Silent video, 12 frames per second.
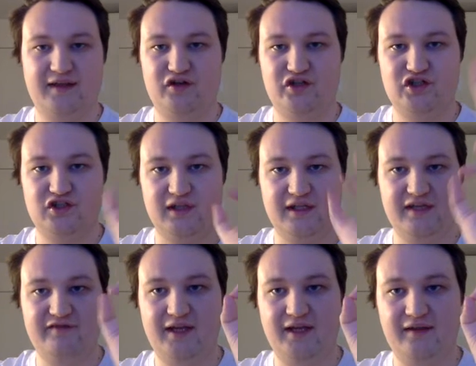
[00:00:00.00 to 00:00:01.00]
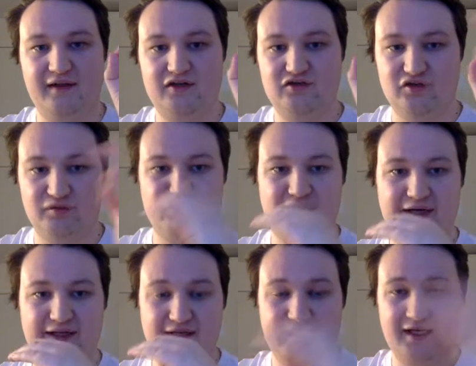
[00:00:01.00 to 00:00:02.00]
they're just leaving it there so the
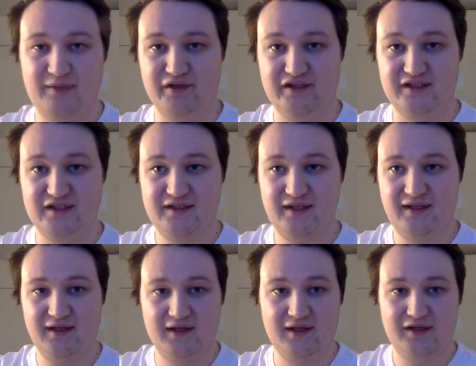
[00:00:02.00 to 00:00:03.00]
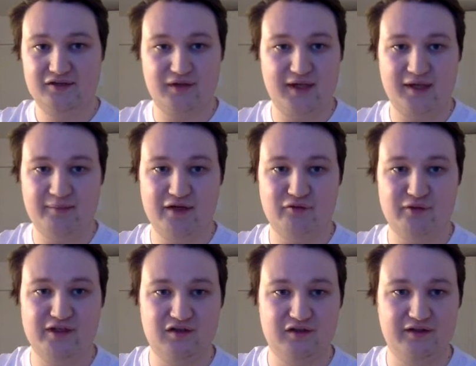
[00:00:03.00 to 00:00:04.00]
brand can keep existing, so they can make
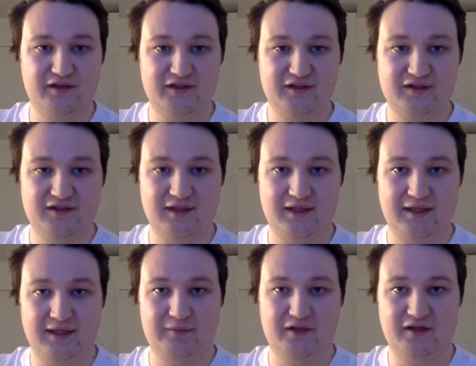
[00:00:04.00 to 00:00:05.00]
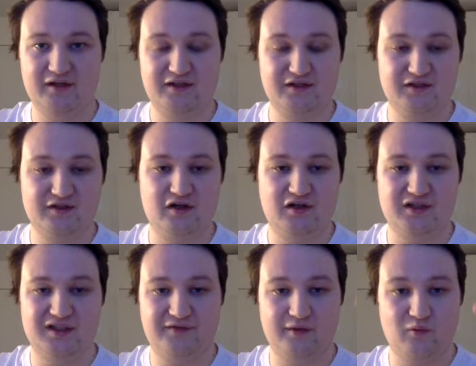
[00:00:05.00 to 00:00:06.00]
regional editions and like limited edition cigars
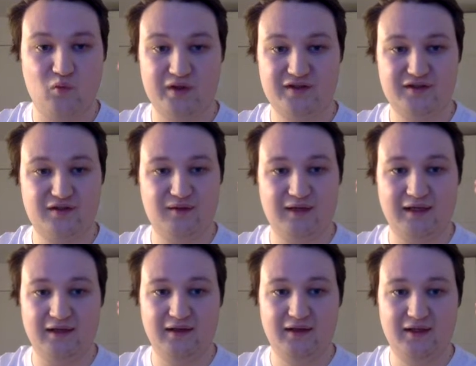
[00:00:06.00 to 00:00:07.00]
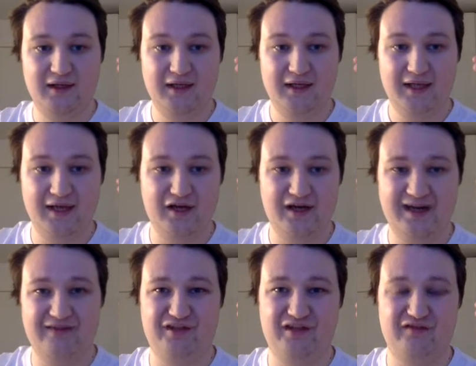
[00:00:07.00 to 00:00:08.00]
every once in a while and not
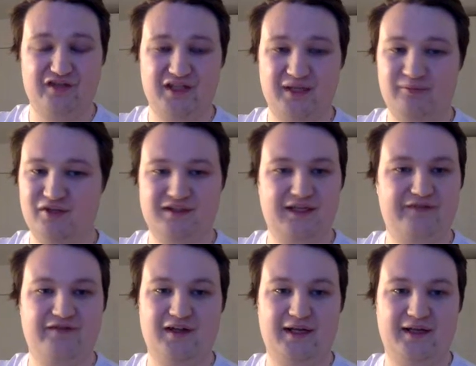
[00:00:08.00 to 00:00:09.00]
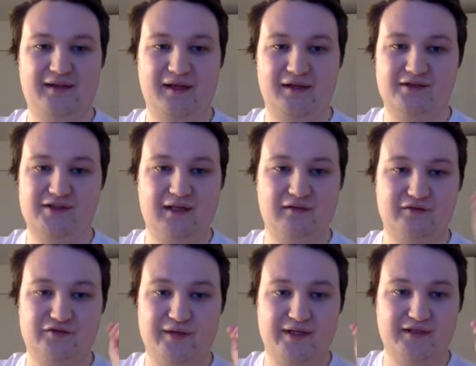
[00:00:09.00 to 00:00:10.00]
have to give a shit, because I feel like the St.
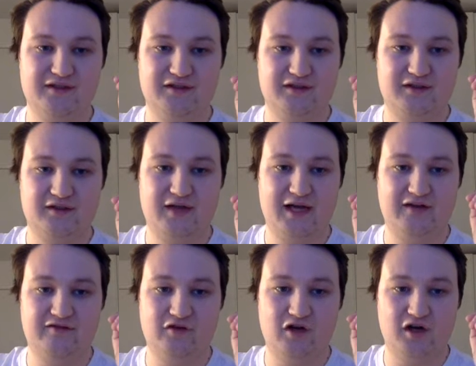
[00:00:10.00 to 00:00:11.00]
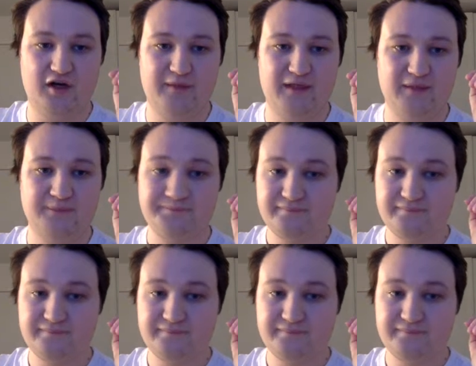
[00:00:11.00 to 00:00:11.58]
Luis Rey is just kind of forgotten about.